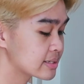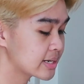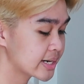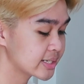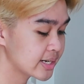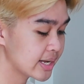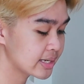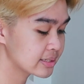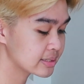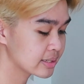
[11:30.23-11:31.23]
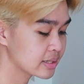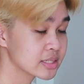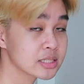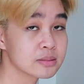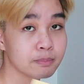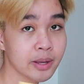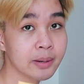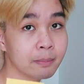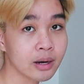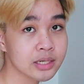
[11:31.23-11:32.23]
90 days spare
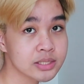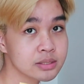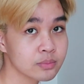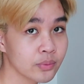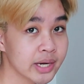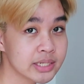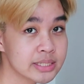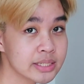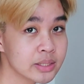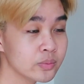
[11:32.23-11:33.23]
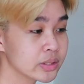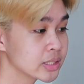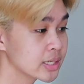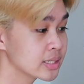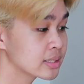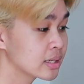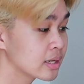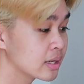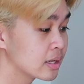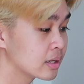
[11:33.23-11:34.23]
parts warranty, which is
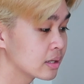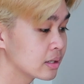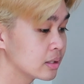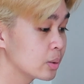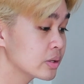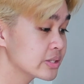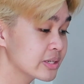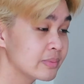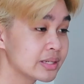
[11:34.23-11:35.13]
noticeably